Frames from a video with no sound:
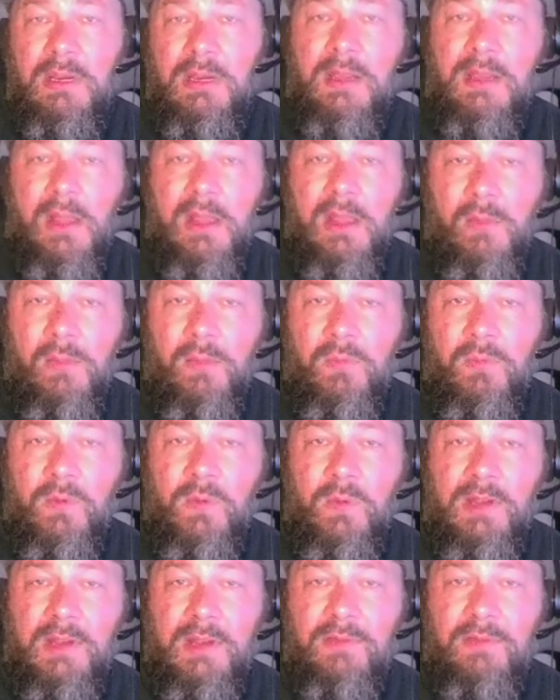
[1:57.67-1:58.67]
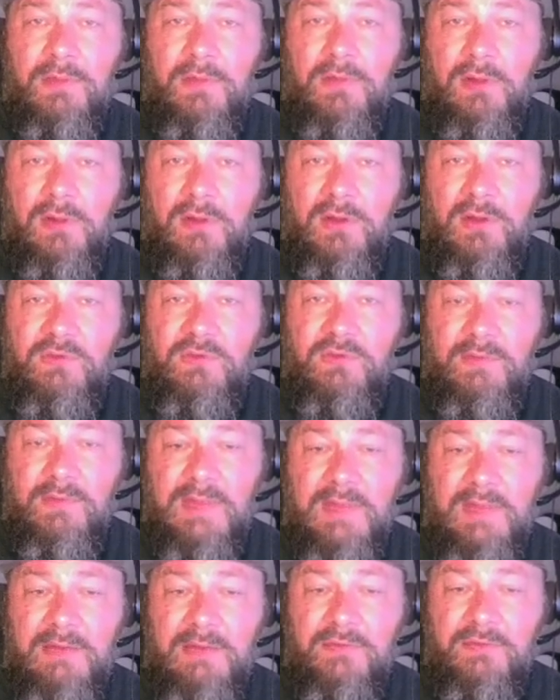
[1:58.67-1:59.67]
help with larger
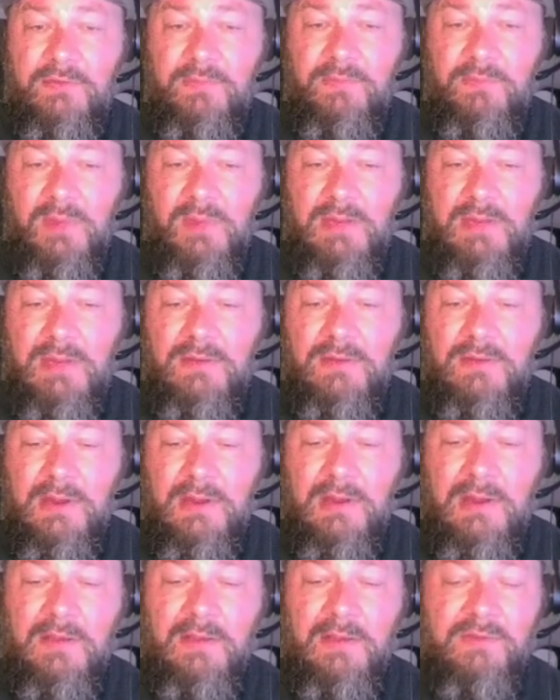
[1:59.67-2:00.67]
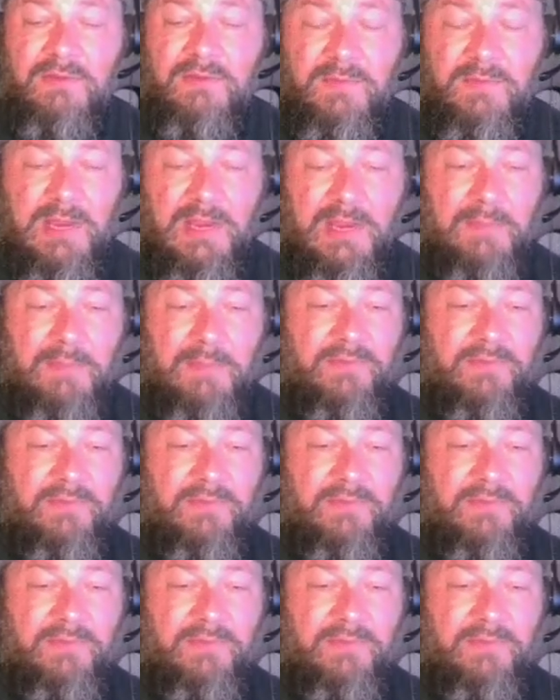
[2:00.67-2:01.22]
events, but sometimes the